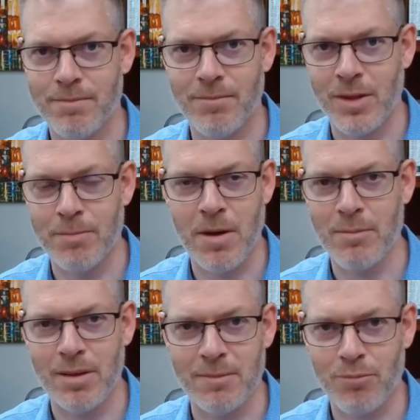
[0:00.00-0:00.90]
the
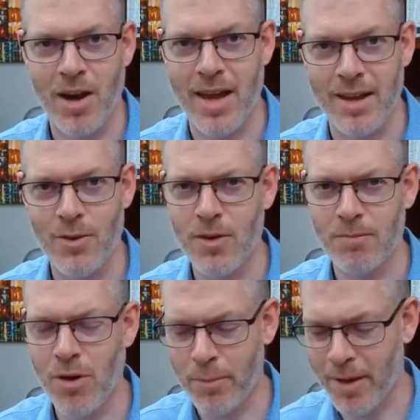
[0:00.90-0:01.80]
Bible and praying, you can
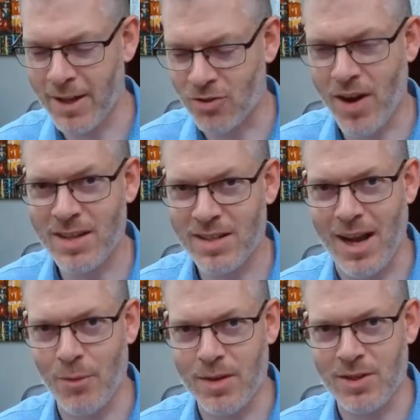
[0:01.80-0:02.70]
probably address
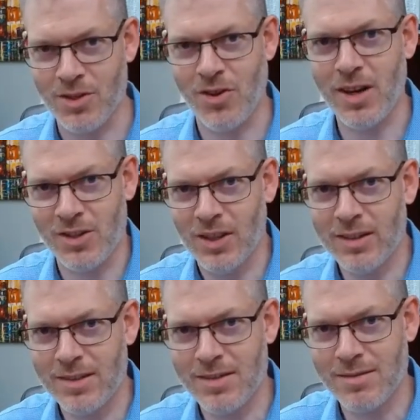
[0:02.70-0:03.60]
that with a structure
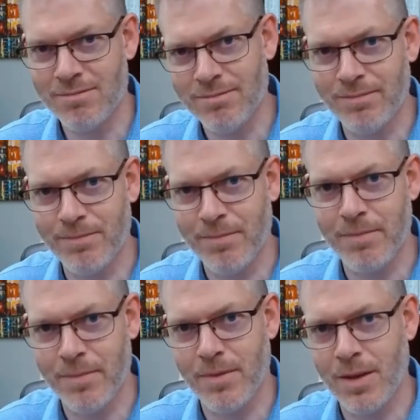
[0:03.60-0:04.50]
that's
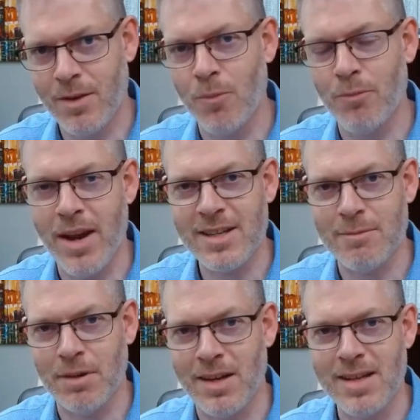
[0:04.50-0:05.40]

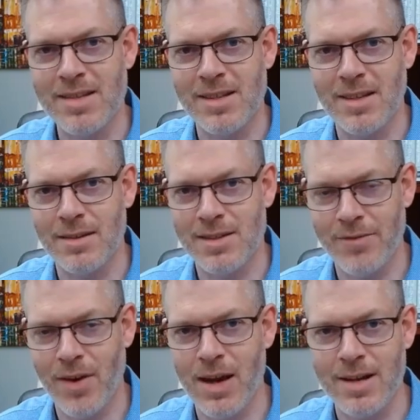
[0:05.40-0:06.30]
comprehensible and easy to
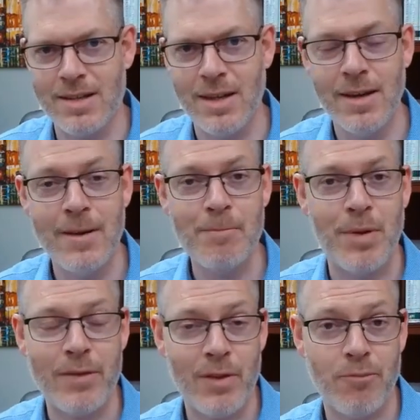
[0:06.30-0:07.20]
devise.
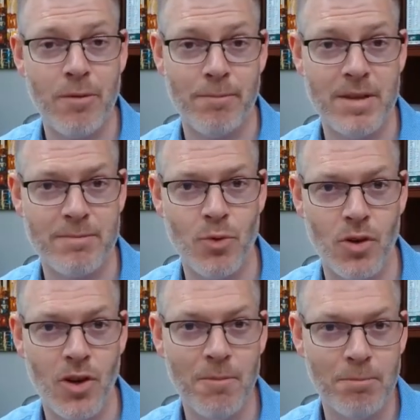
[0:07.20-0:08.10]
But if the problem is more
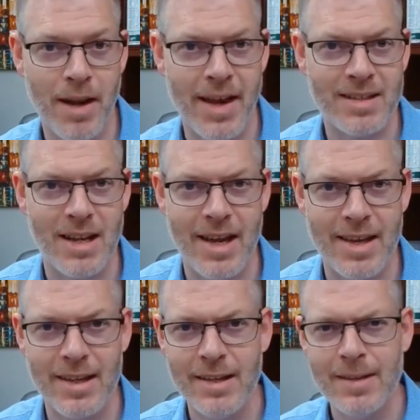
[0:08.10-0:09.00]
complex,
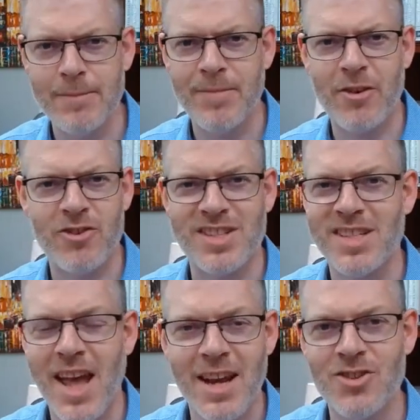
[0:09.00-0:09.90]
like there are just
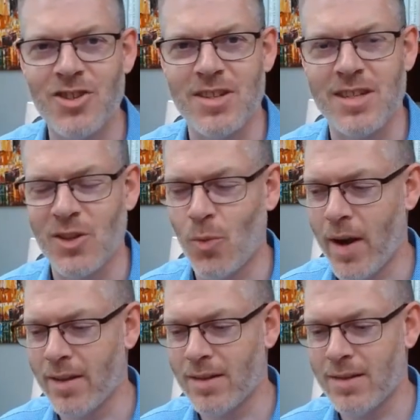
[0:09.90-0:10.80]
tensions in the way
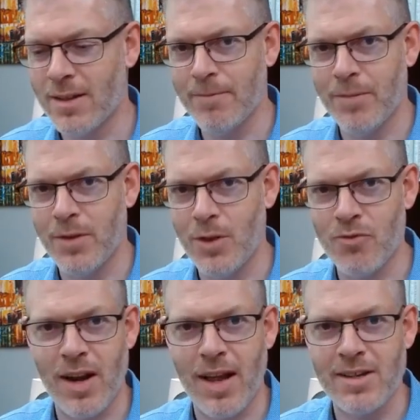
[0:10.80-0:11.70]
that you
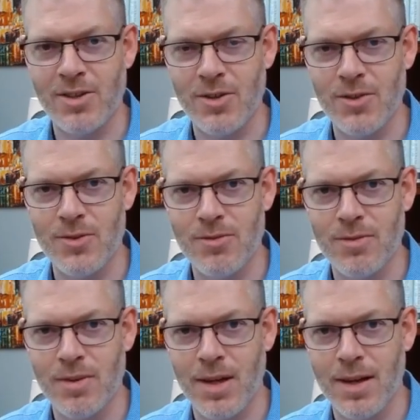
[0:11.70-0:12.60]
relate to
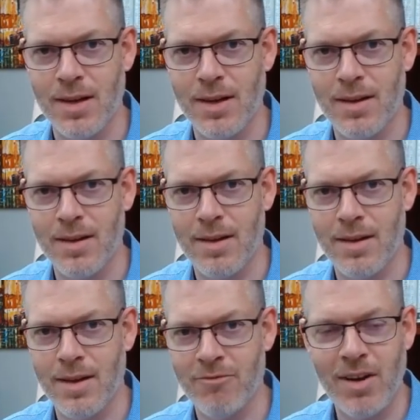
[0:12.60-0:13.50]
uh,
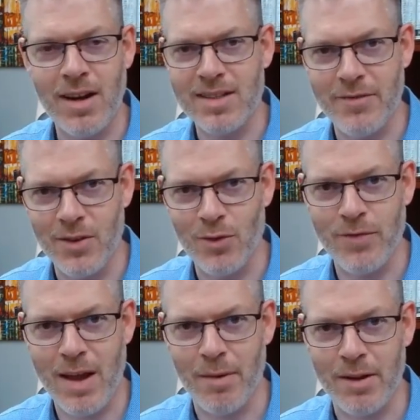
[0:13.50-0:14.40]
a relative in your
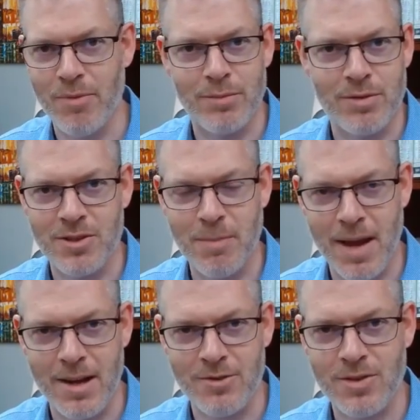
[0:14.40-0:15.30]
family, perhaps a
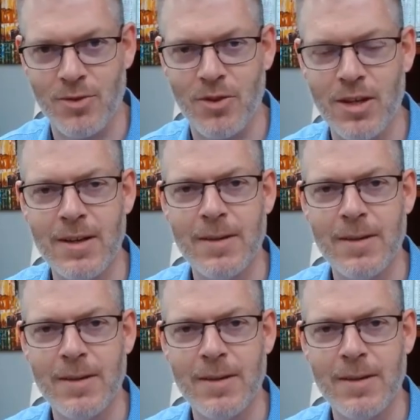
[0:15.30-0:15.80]
spouse, or